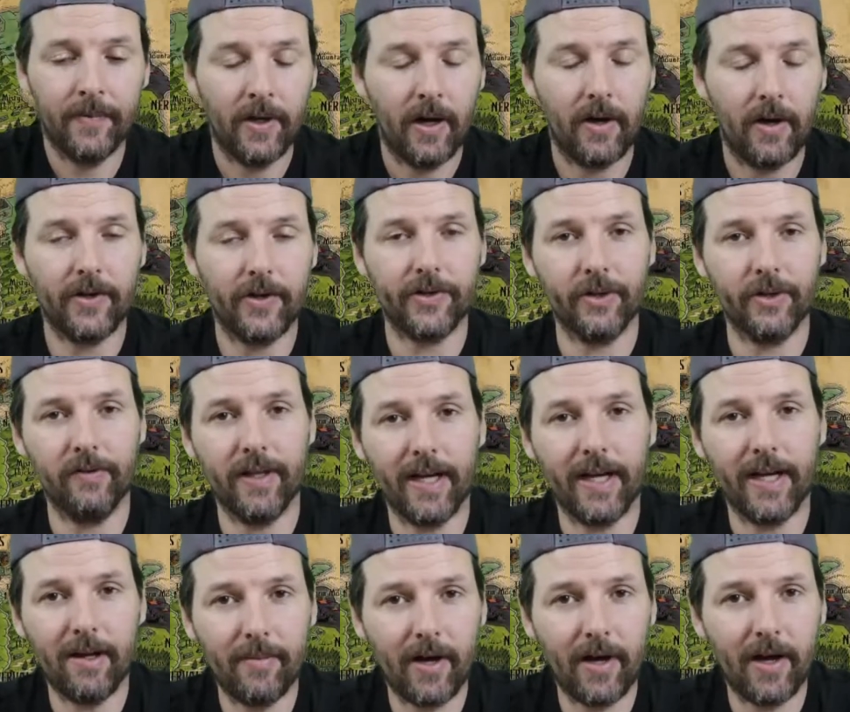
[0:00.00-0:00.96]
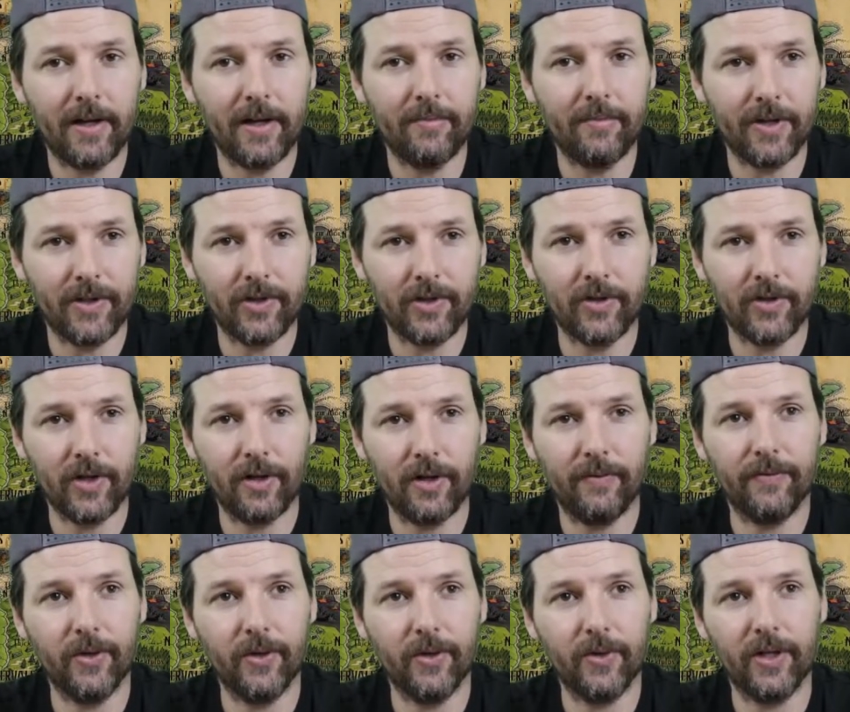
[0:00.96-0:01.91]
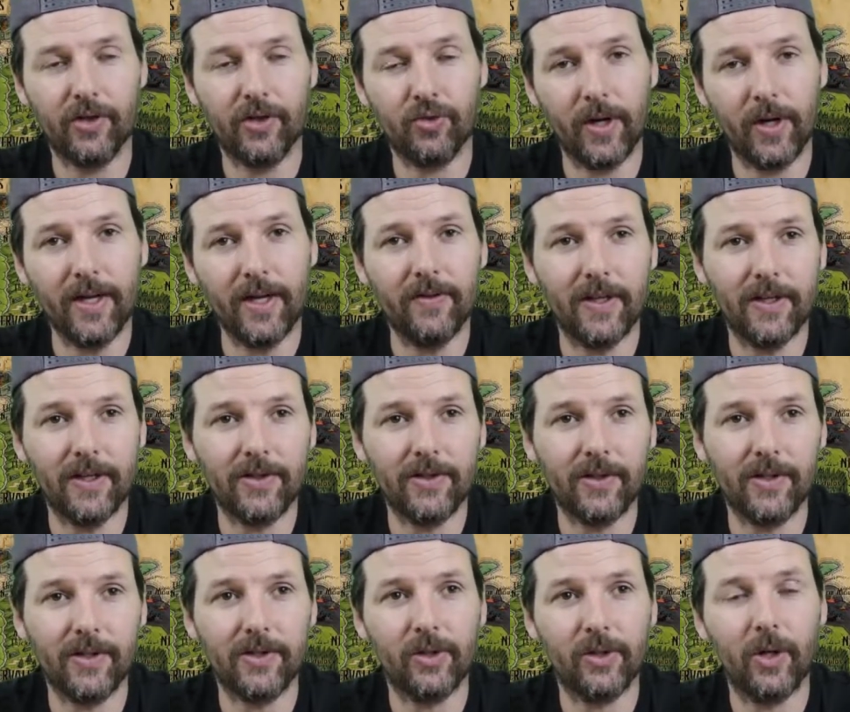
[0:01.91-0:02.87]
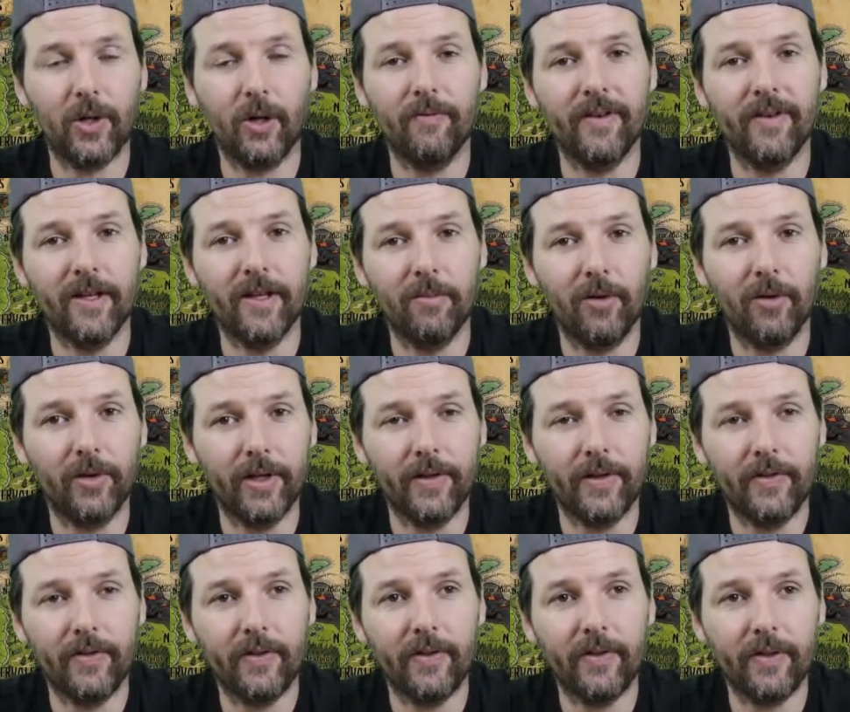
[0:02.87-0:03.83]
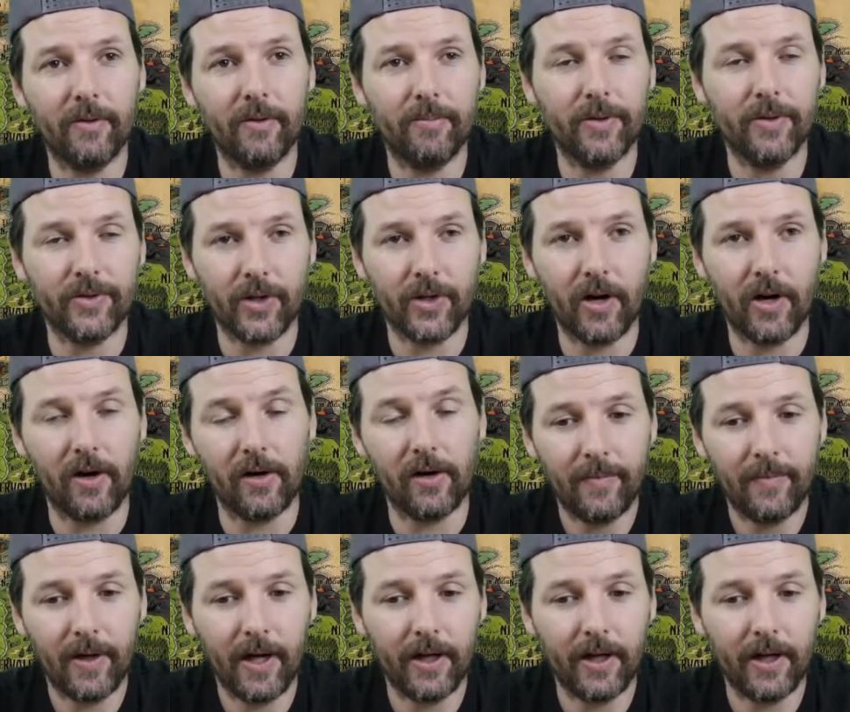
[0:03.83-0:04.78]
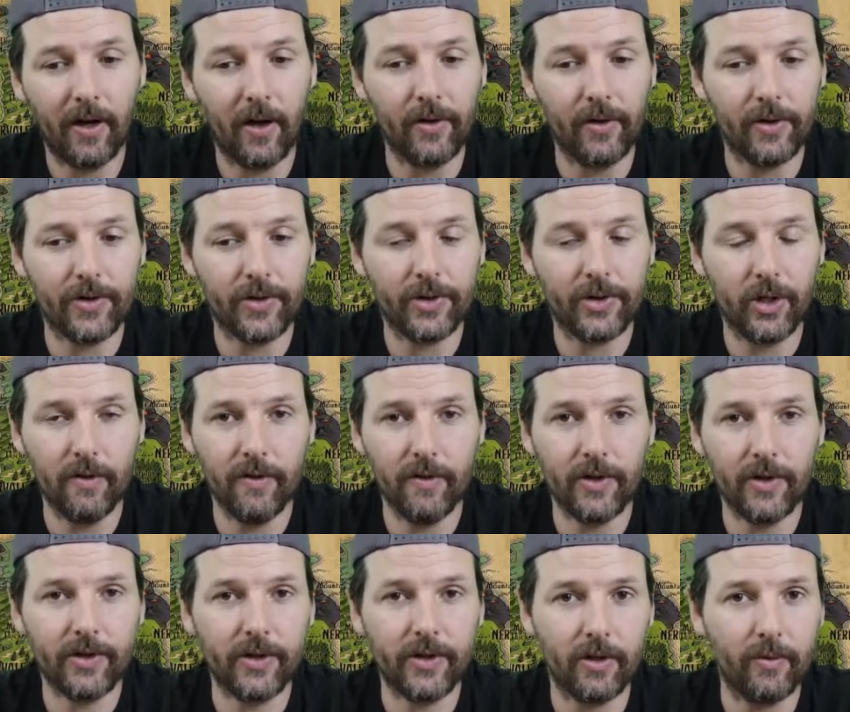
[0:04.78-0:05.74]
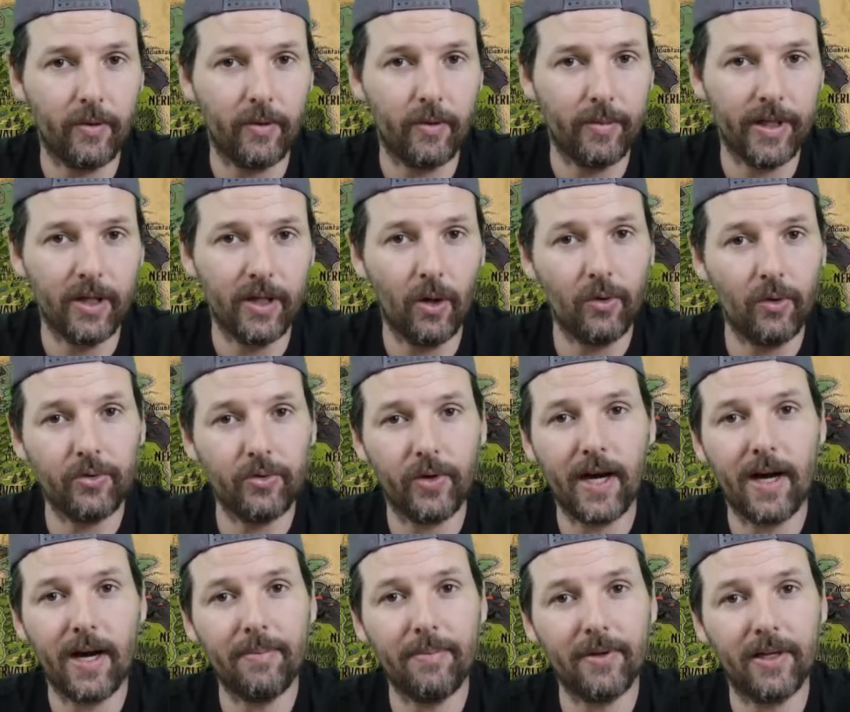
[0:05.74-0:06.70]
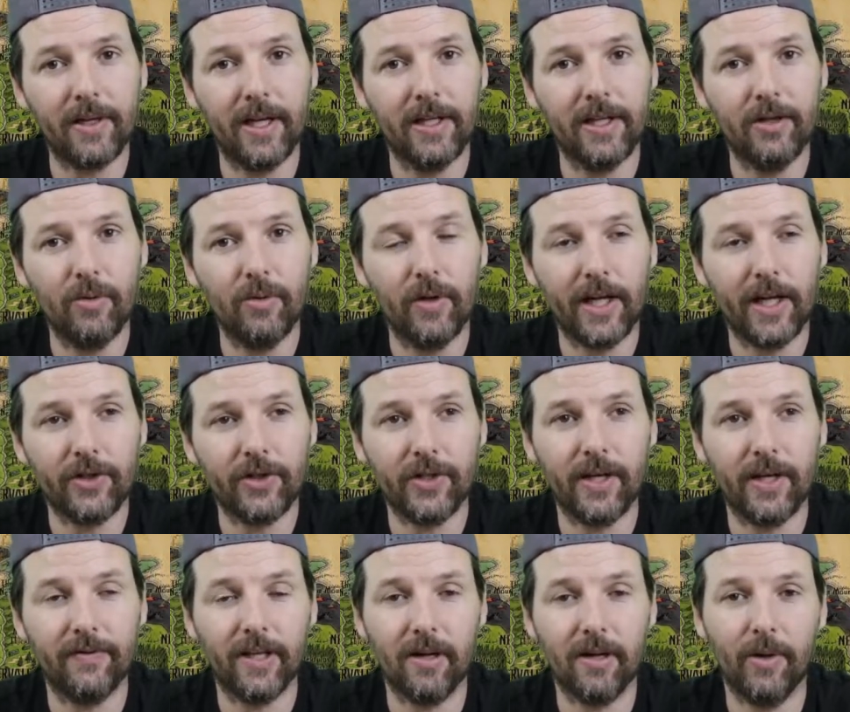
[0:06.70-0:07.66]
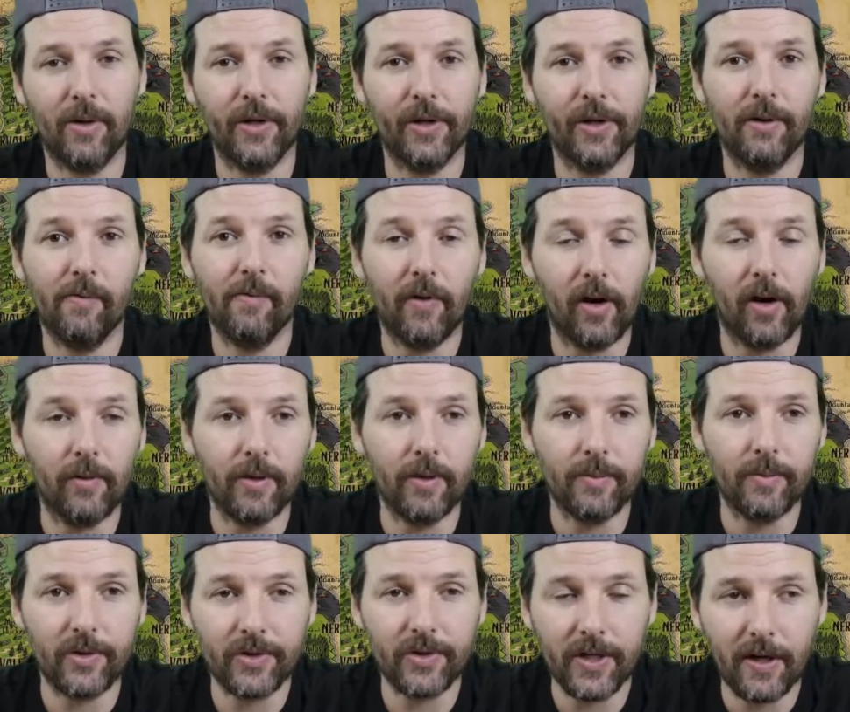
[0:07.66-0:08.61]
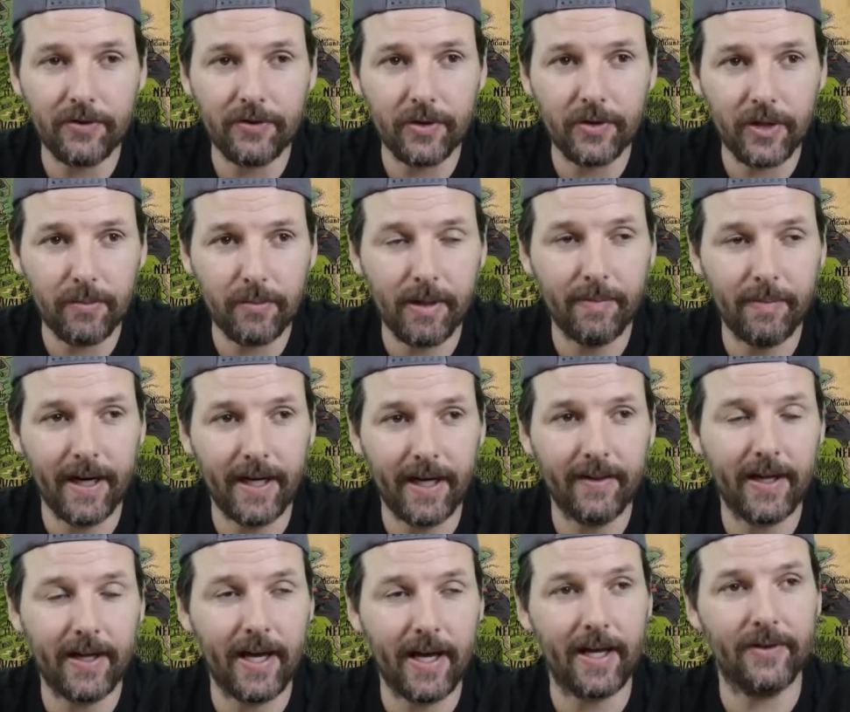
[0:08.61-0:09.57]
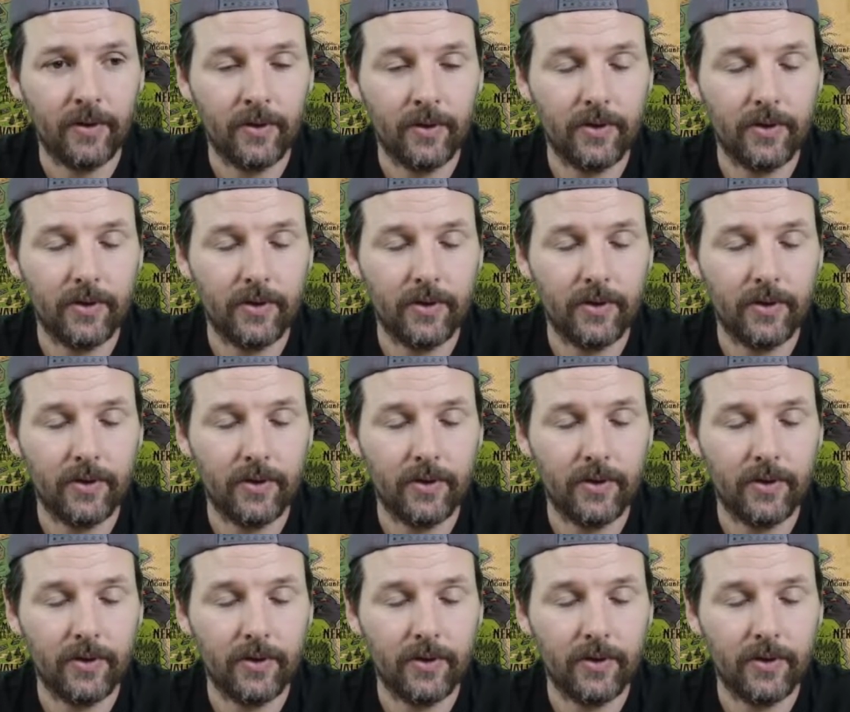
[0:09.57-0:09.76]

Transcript: On the server that I'm on, Mischief, you can trade these, so these are all available in the bazaar. On other servers, there will be no drop, and you will actually have to come out here and farm them yourselves, which can be a pain in the ass.